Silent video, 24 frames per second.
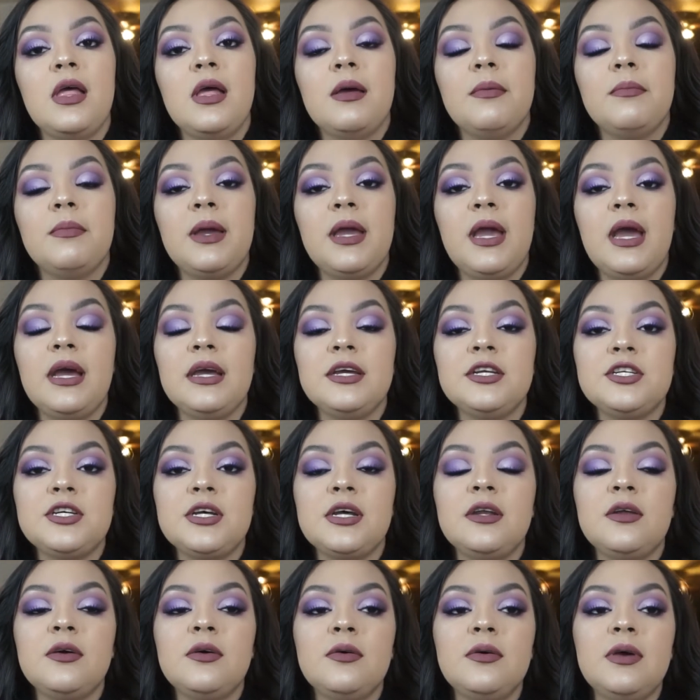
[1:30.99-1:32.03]
my
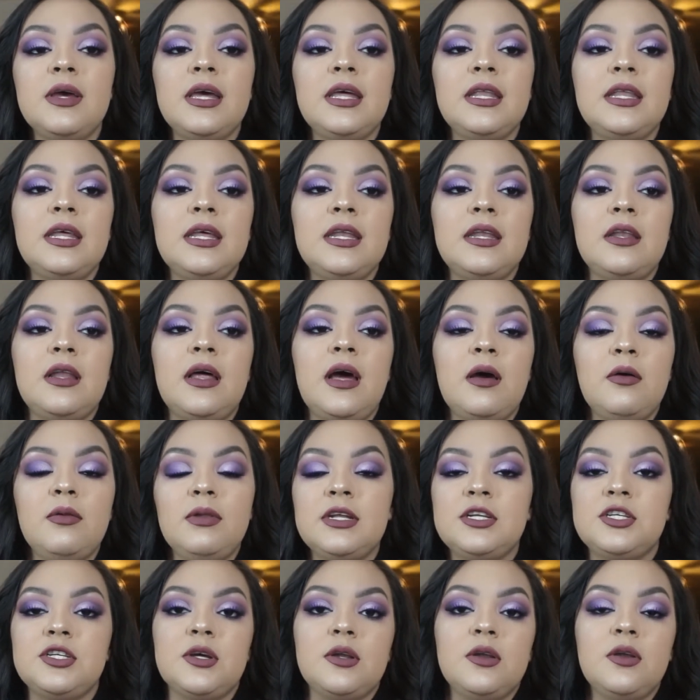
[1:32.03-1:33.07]
eyeshadow, and then I'll
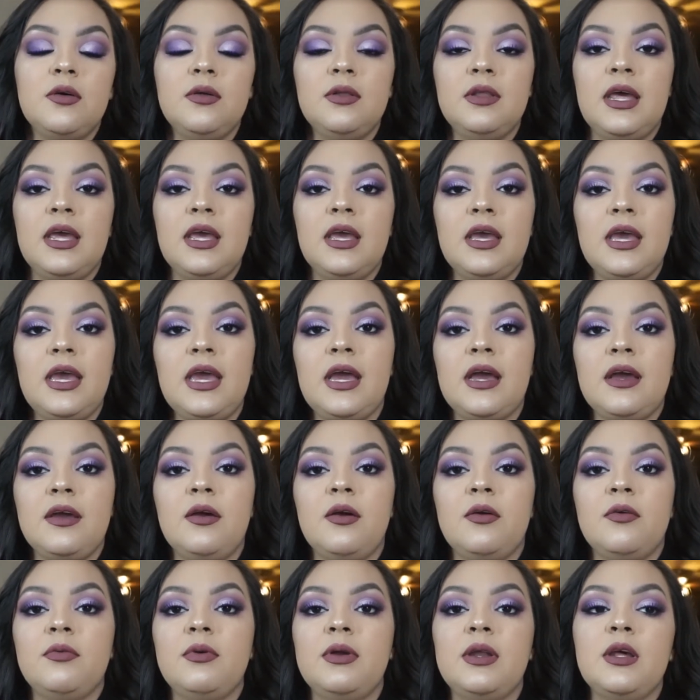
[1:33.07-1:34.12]
let y'all know like, hey, I
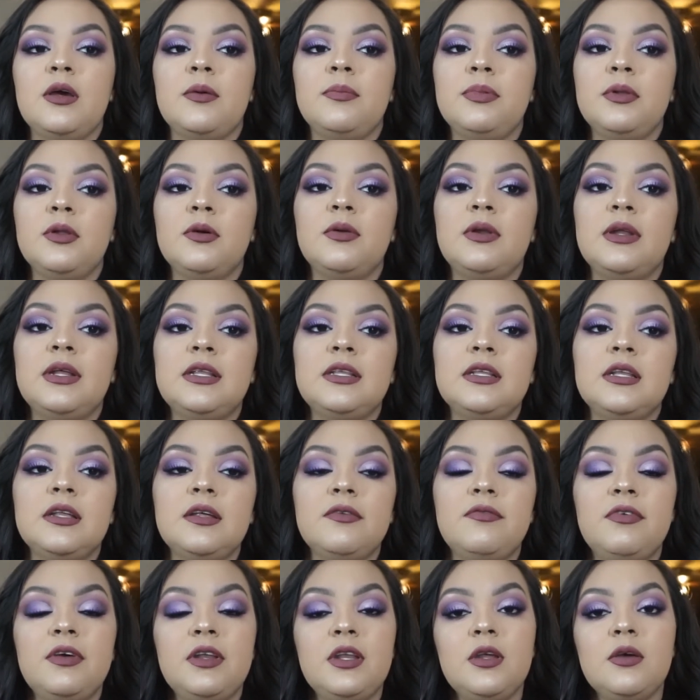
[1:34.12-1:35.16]
already uploaded a
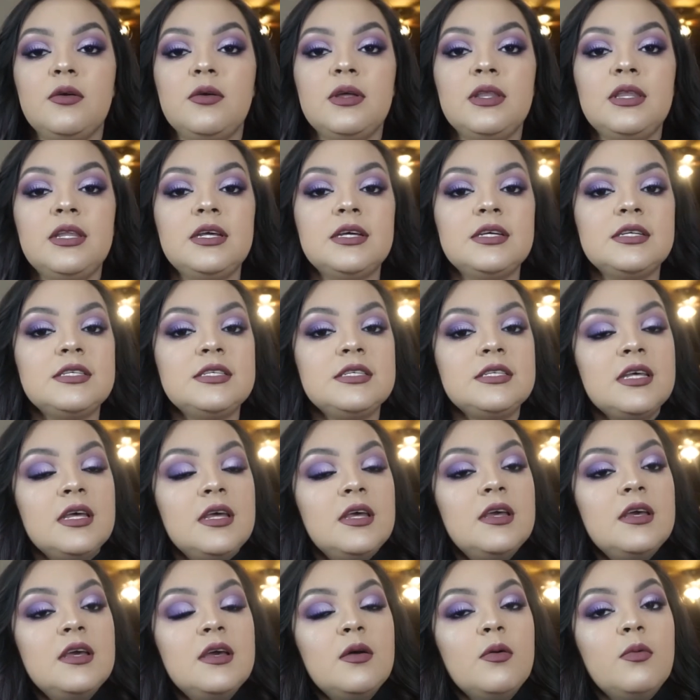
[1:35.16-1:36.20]
video on this.
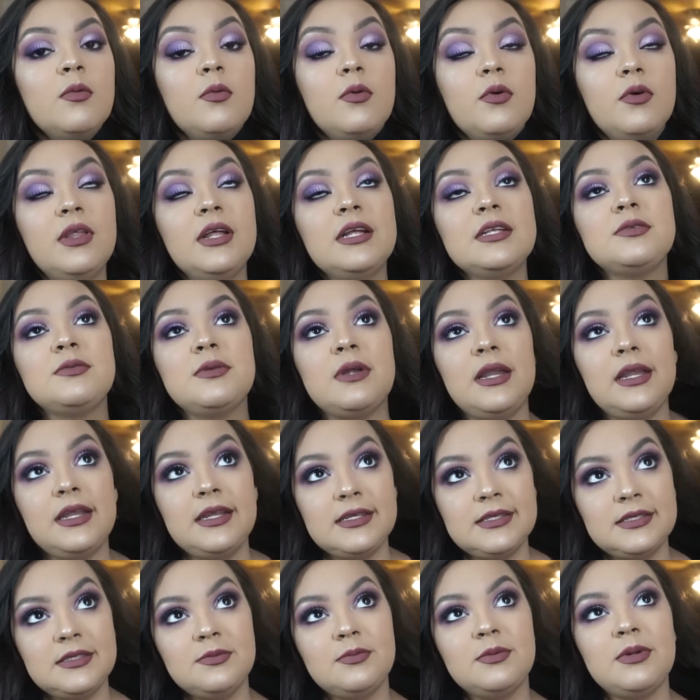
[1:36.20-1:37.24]
Well, that's at
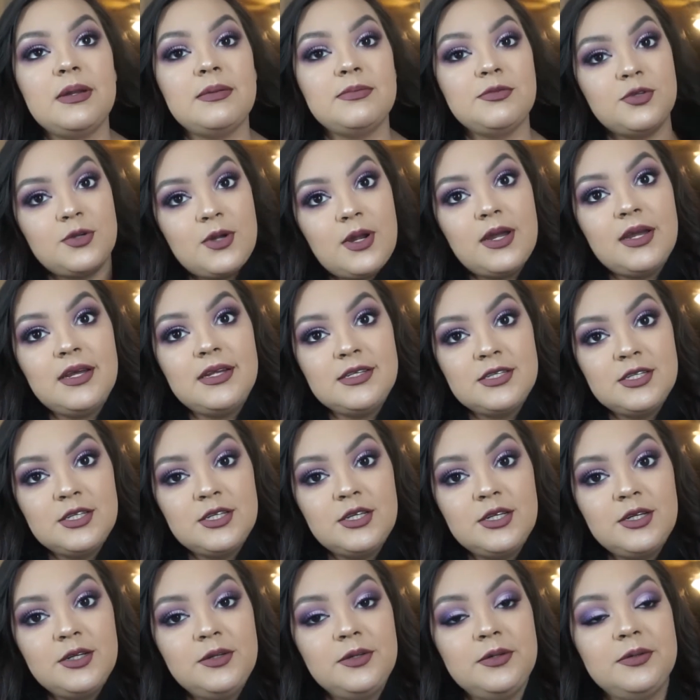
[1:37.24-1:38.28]
least what I'm trying to
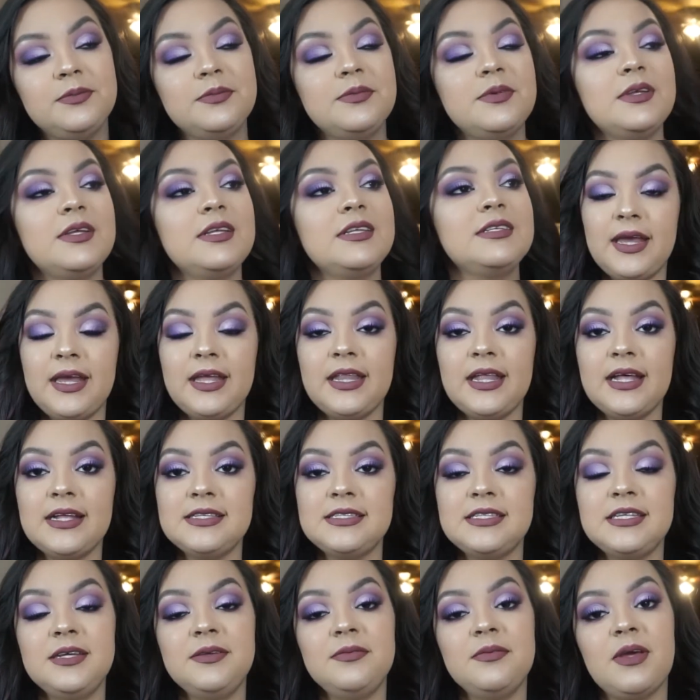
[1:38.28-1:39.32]
do. And
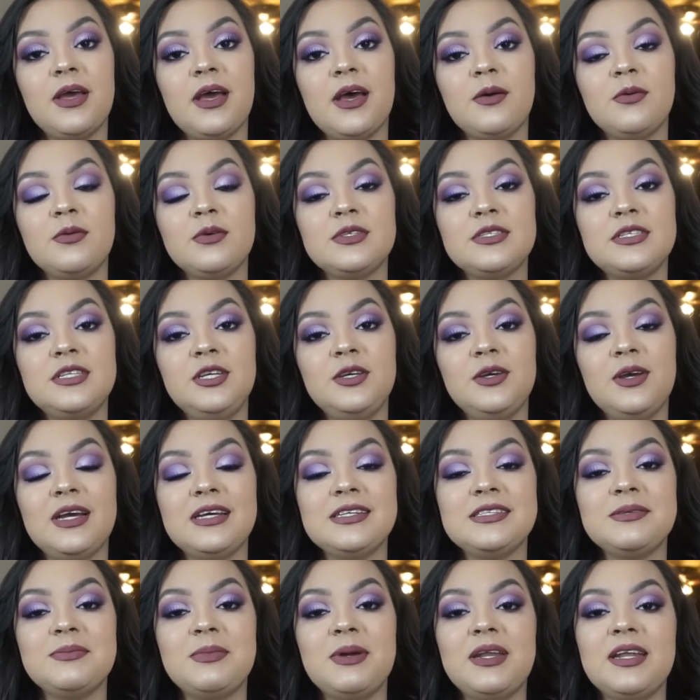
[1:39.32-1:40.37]
that's it. I will see you
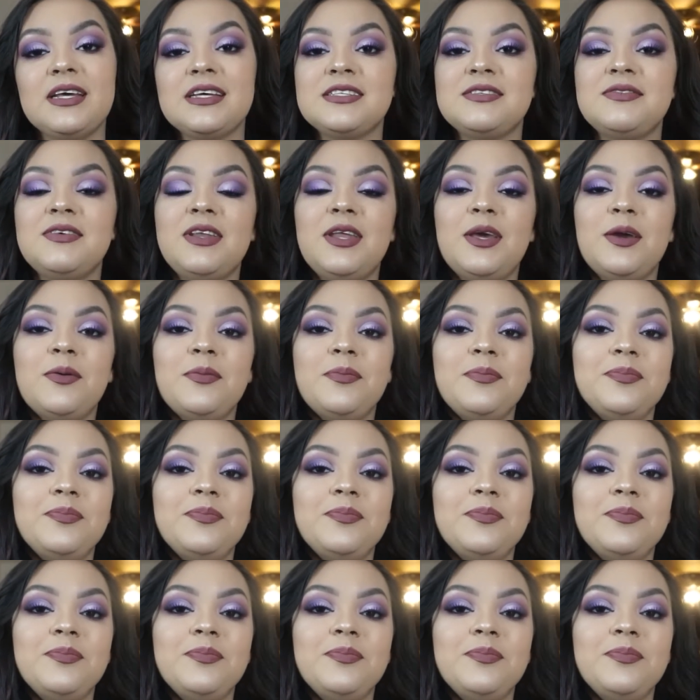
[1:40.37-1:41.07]
guys in my next video.